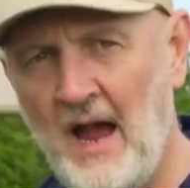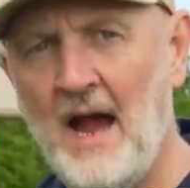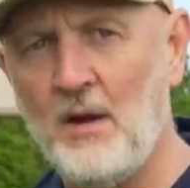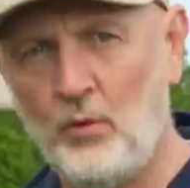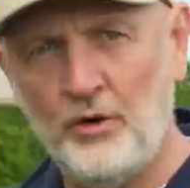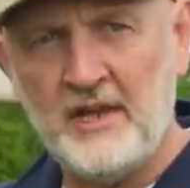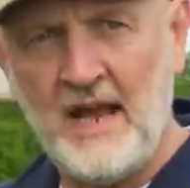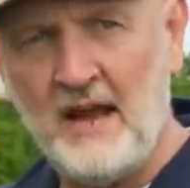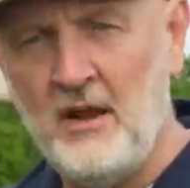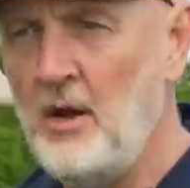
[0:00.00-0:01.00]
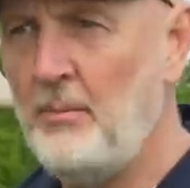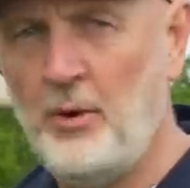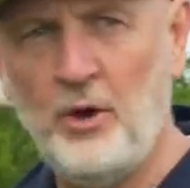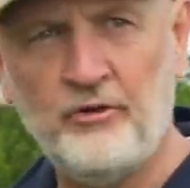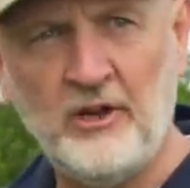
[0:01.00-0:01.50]
I would again
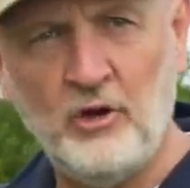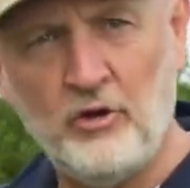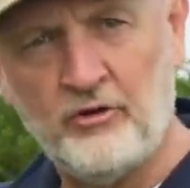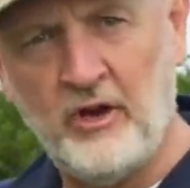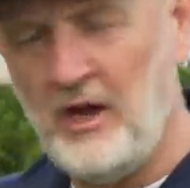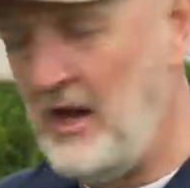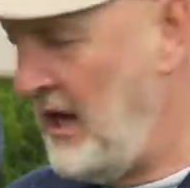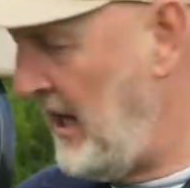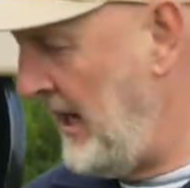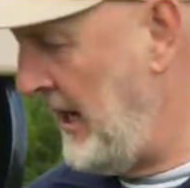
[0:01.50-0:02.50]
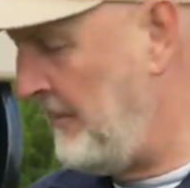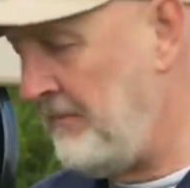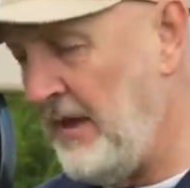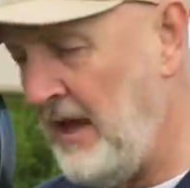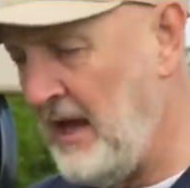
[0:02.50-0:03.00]
personally look to
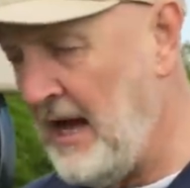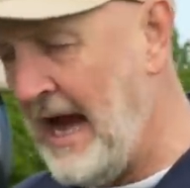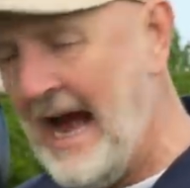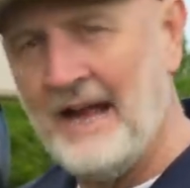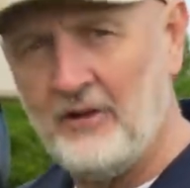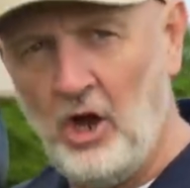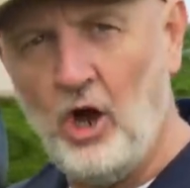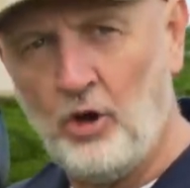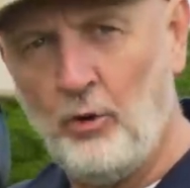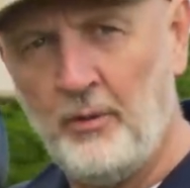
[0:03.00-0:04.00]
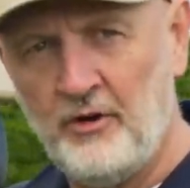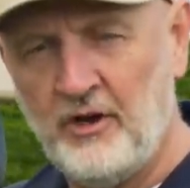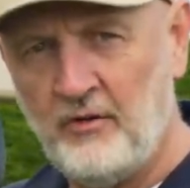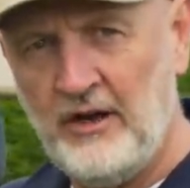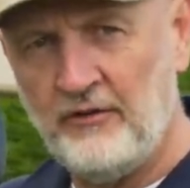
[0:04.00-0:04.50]
um, add a couple of
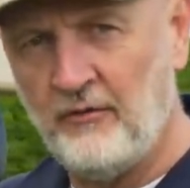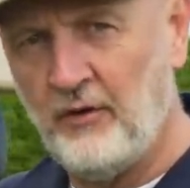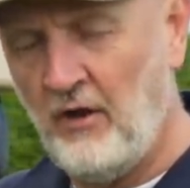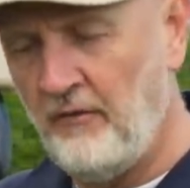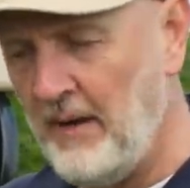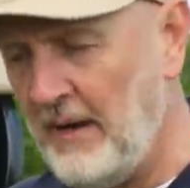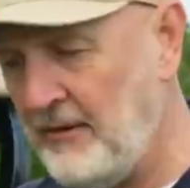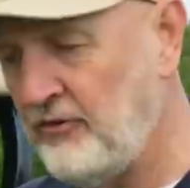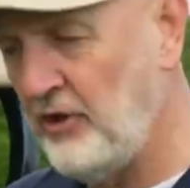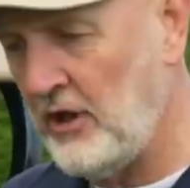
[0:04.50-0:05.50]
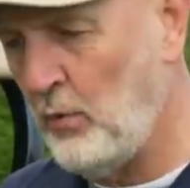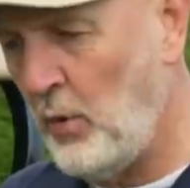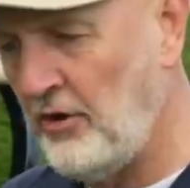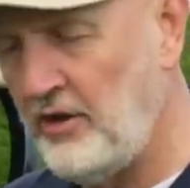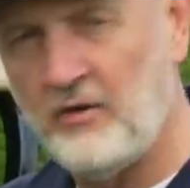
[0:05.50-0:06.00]
degrees of loft maybe certainly
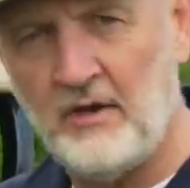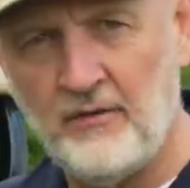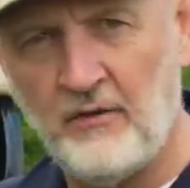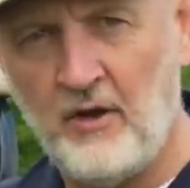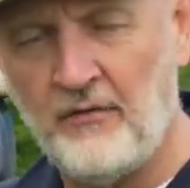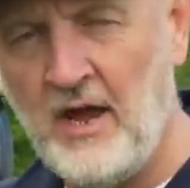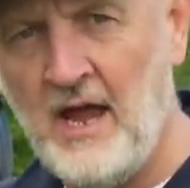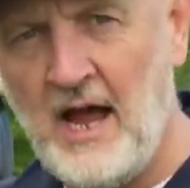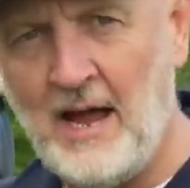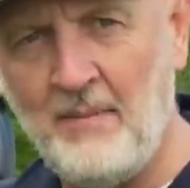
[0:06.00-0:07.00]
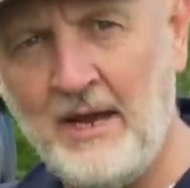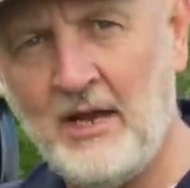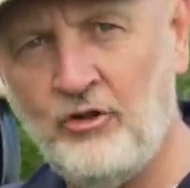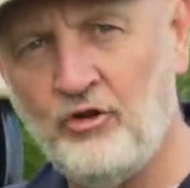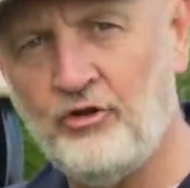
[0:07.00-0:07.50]
one degree of loft and make
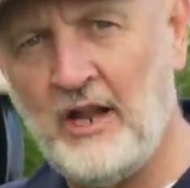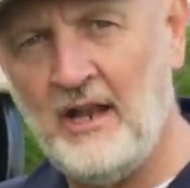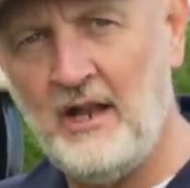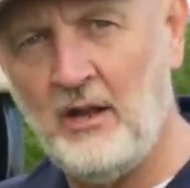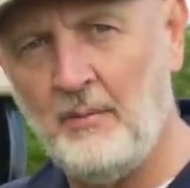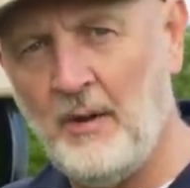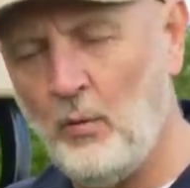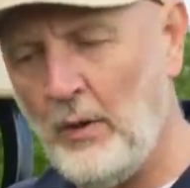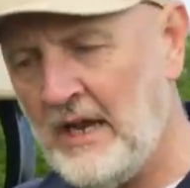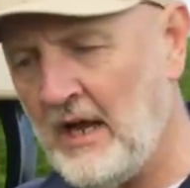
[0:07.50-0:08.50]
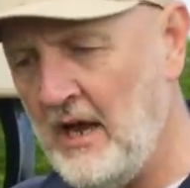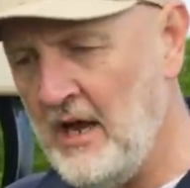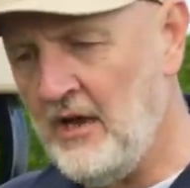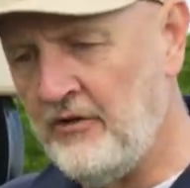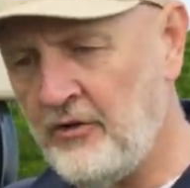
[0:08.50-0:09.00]
it just a little bit weaker
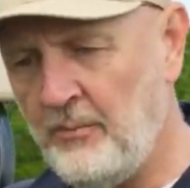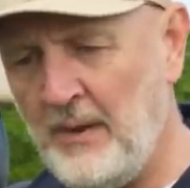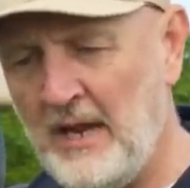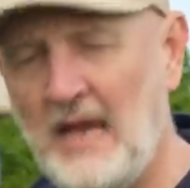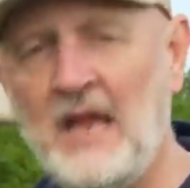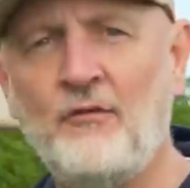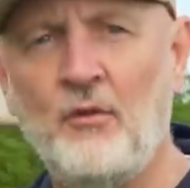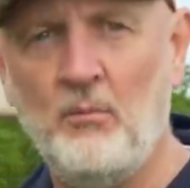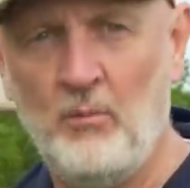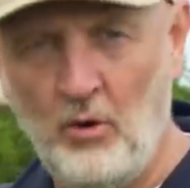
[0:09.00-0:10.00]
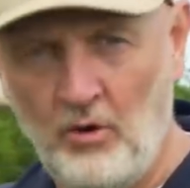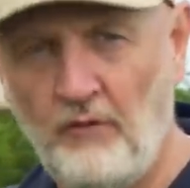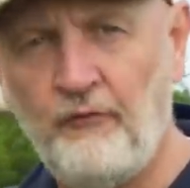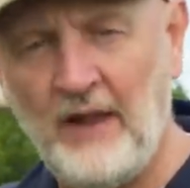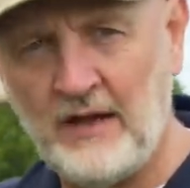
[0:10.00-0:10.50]
to be even more
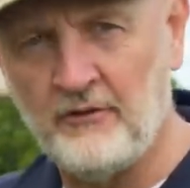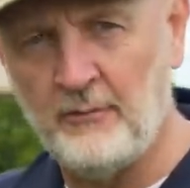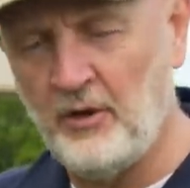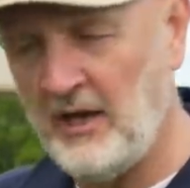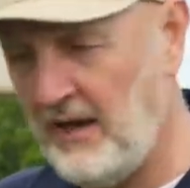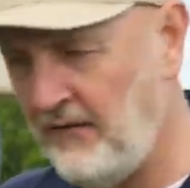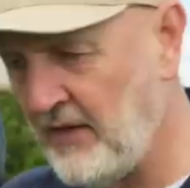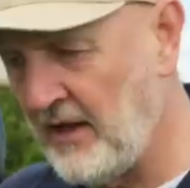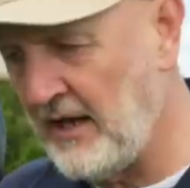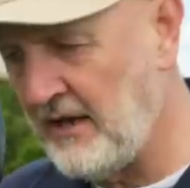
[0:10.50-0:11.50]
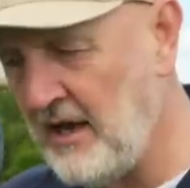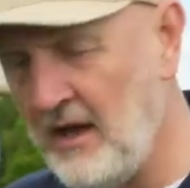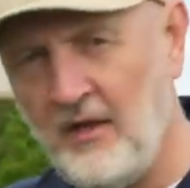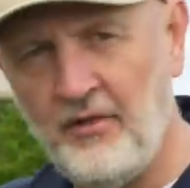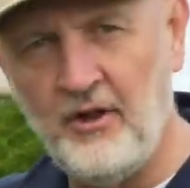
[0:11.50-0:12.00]
flexible if you like
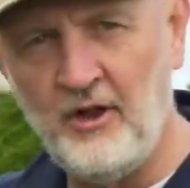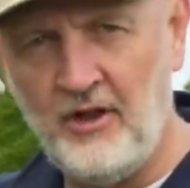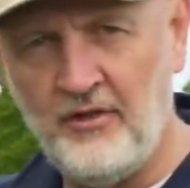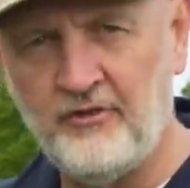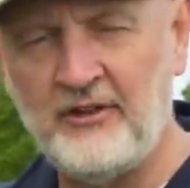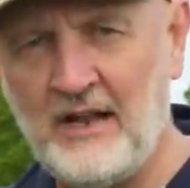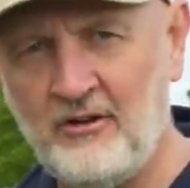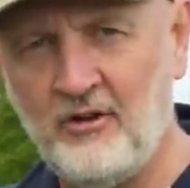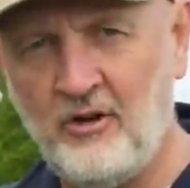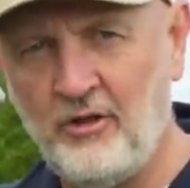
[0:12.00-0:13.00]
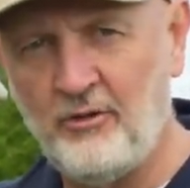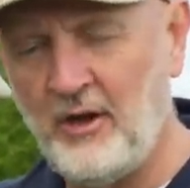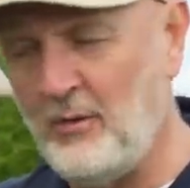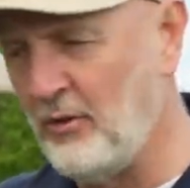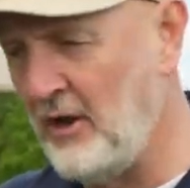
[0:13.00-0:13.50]
than the standard
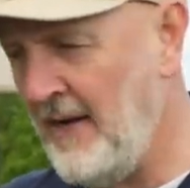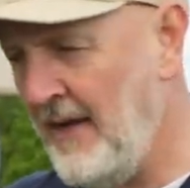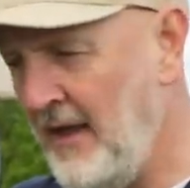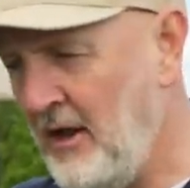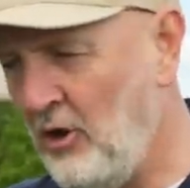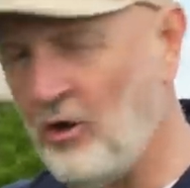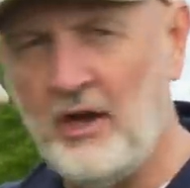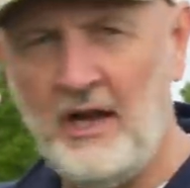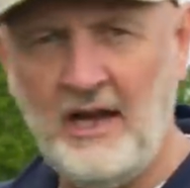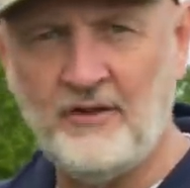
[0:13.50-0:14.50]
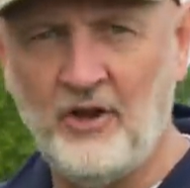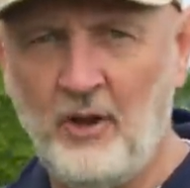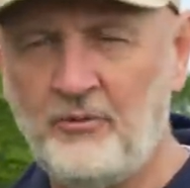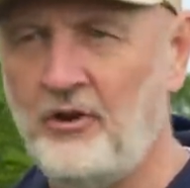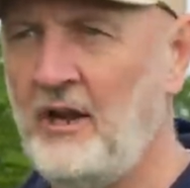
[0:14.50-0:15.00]
three wood. look it's an
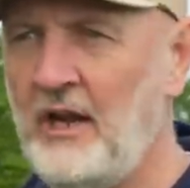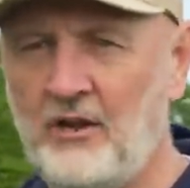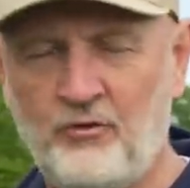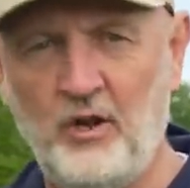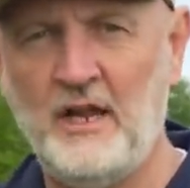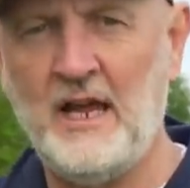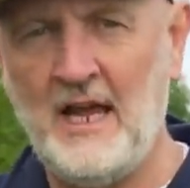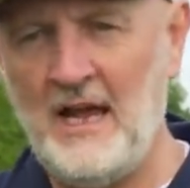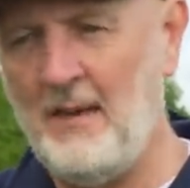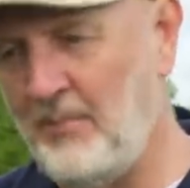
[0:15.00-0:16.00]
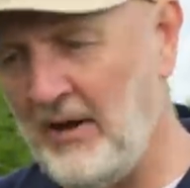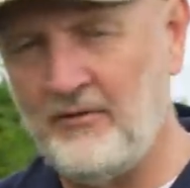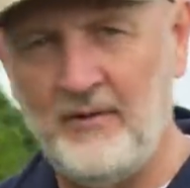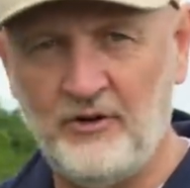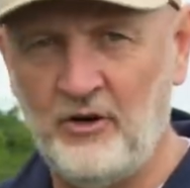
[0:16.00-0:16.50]
option it's really
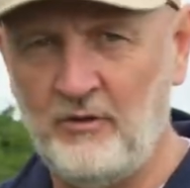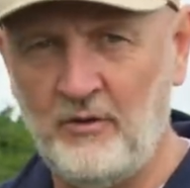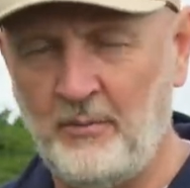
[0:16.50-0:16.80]
impressive in terms of its